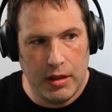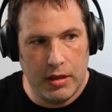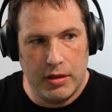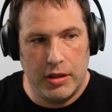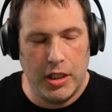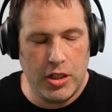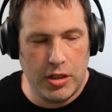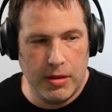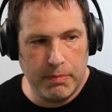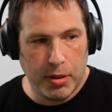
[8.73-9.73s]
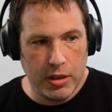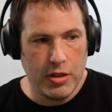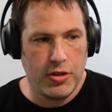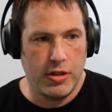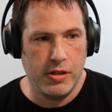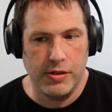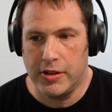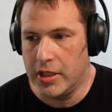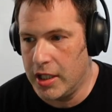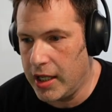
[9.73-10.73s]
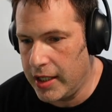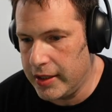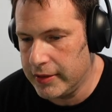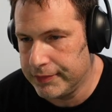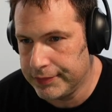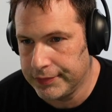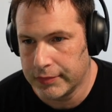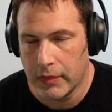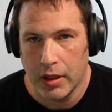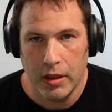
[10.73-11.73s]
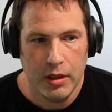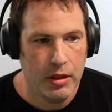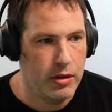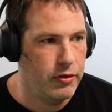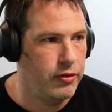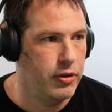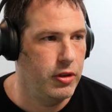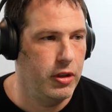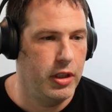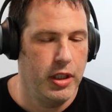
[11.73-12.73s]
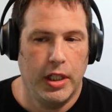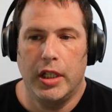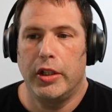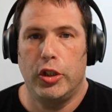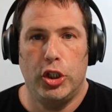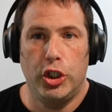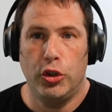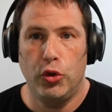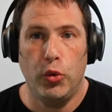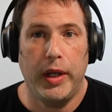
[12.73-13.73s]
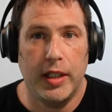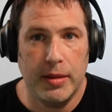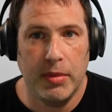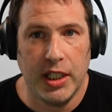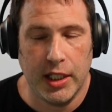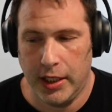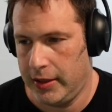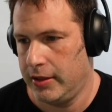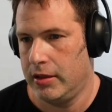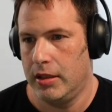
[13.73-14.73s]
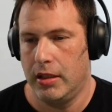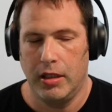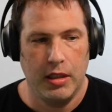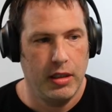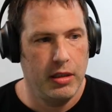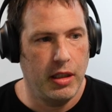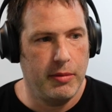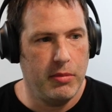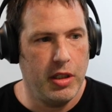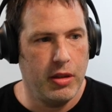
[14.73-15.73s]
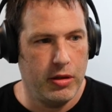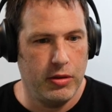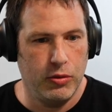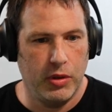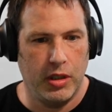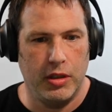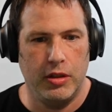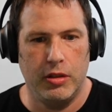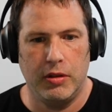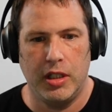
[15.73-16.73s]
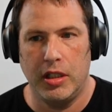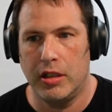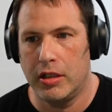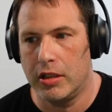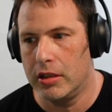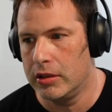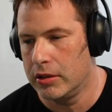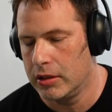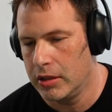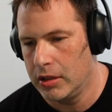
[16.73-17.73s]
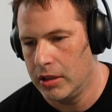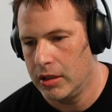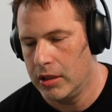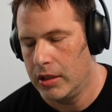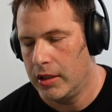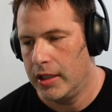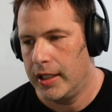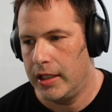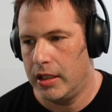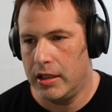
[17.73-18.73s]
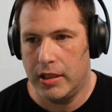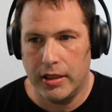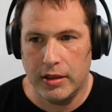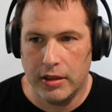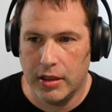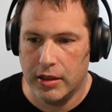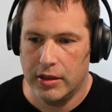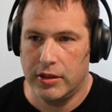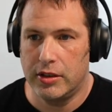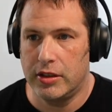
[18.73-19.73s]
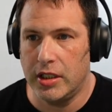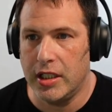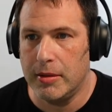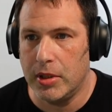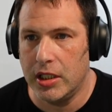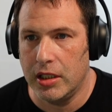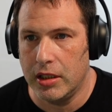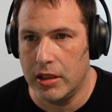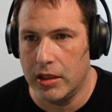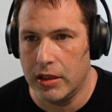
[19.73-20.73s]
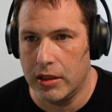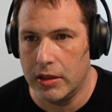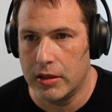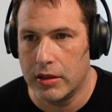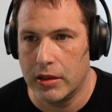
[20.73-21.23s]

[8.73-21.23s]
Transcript: Condition punishers today for you and me. Let me know when you hear and see me.